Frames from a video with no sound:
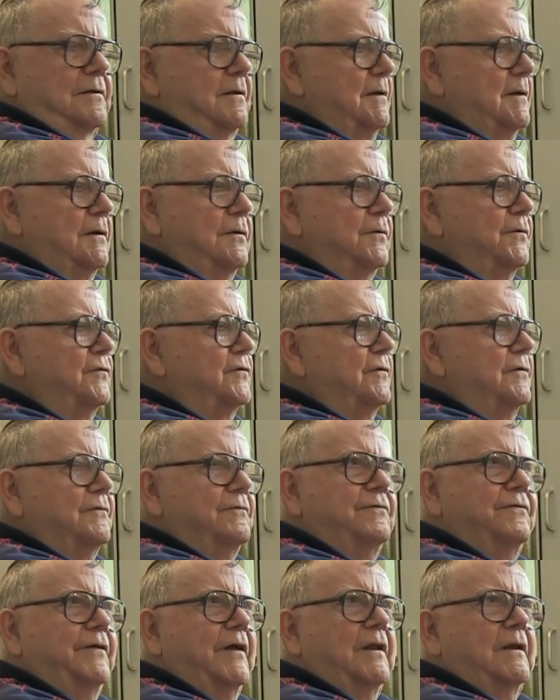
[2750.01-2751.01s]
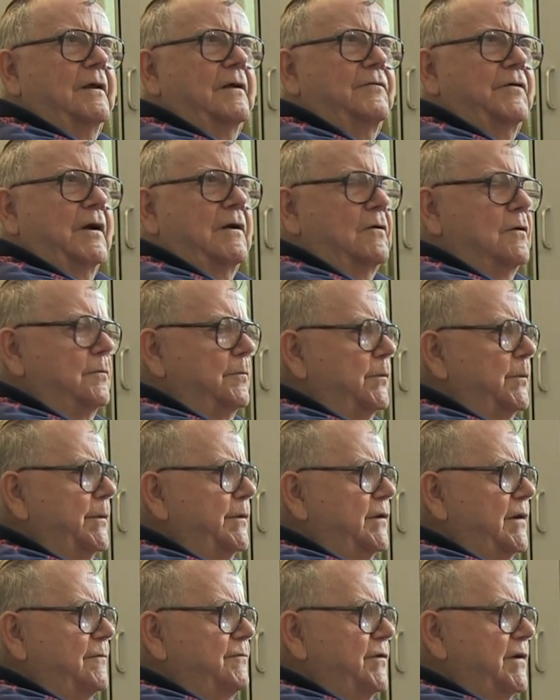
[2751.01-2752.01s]
Illusion of Our
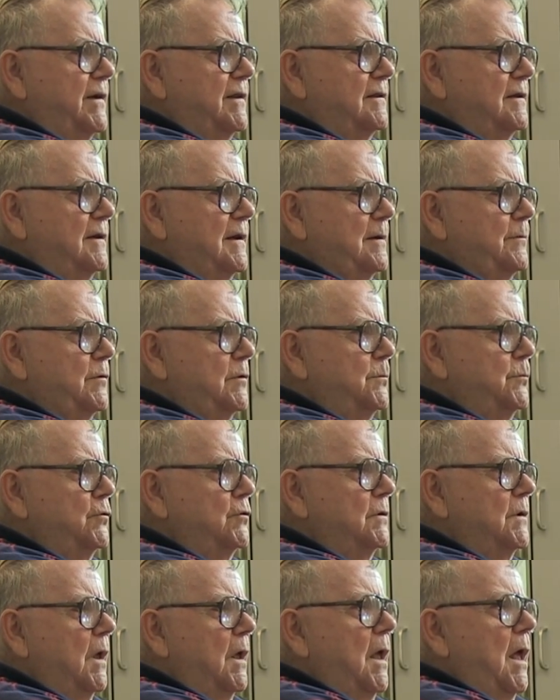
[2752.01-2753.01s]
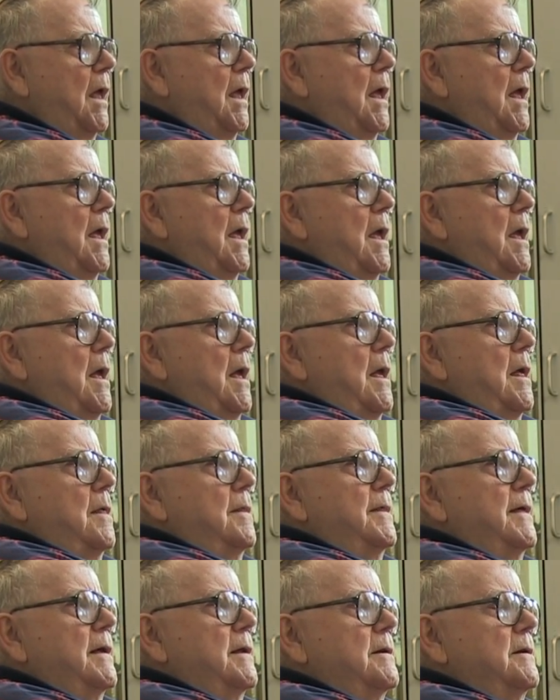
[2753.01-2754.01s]
Armaments. I forget the name of the book.
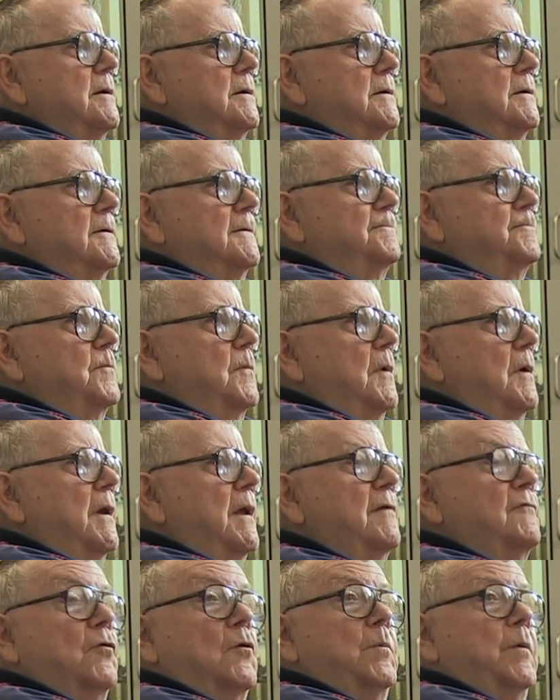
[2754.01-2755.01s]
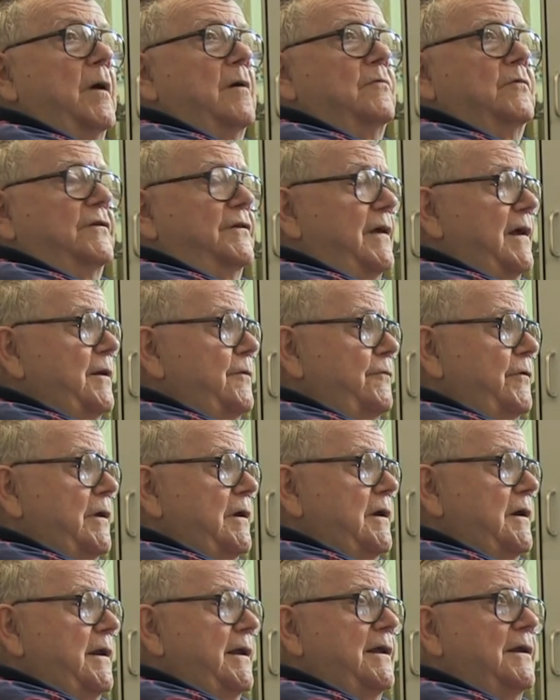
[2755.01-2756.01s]
That Andropov was getting
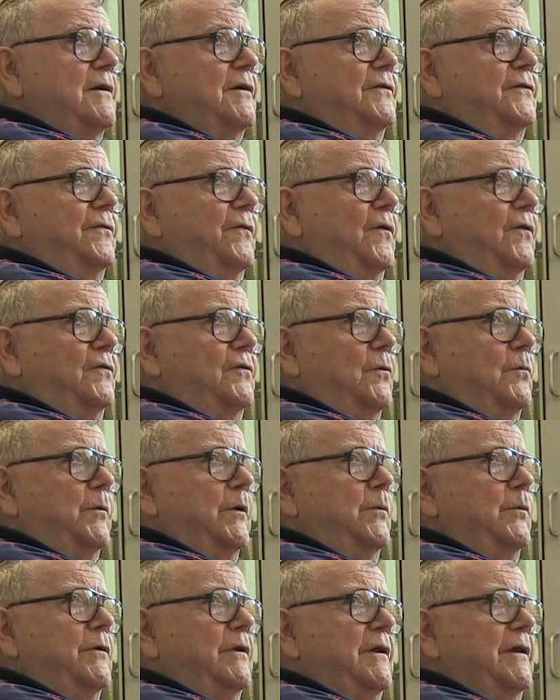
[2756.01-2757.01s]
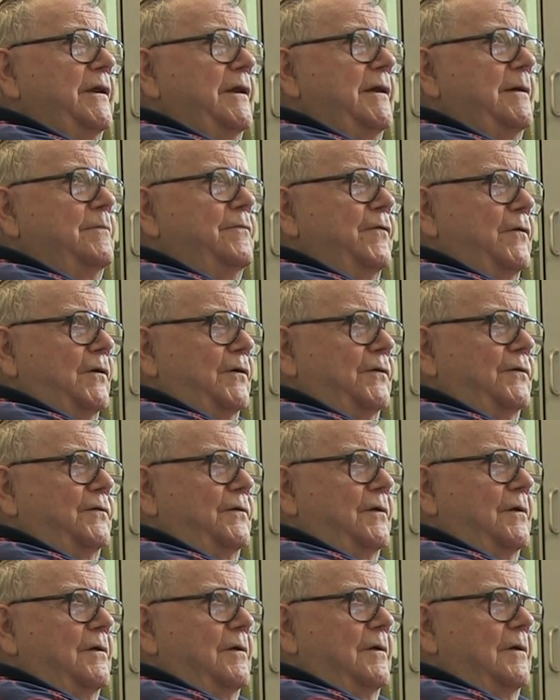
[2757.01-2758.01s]
ready to hit us first, so we wouldn't hit him
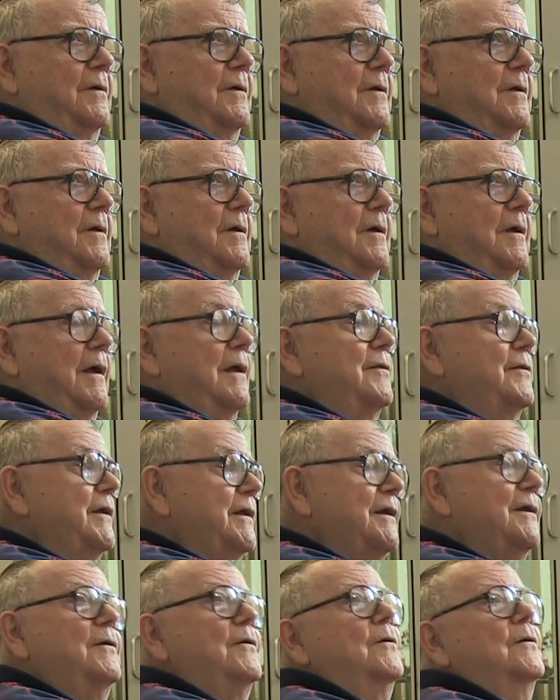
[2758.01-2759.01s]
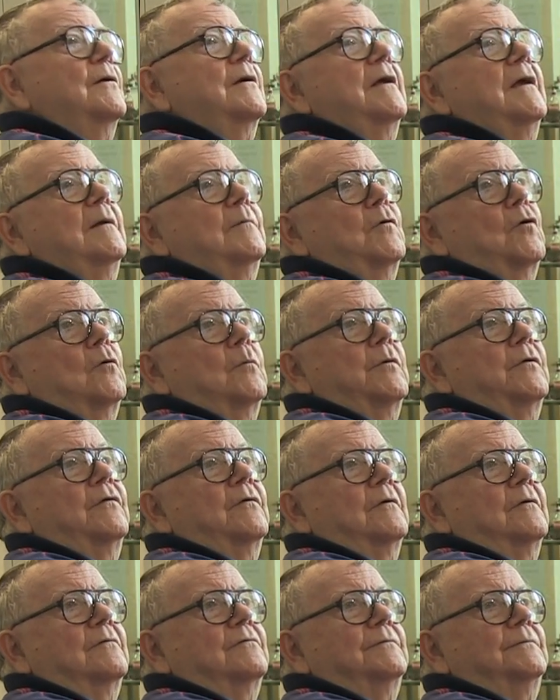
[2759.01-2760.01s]
first. And then along came
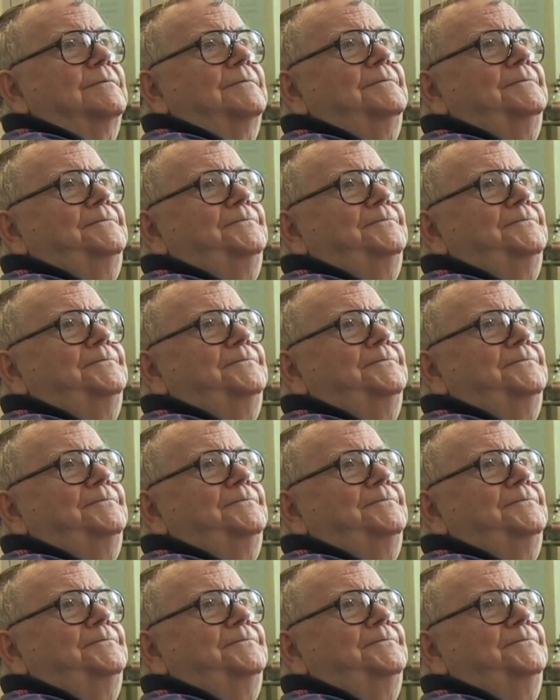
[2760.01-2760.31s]
Gorbachev.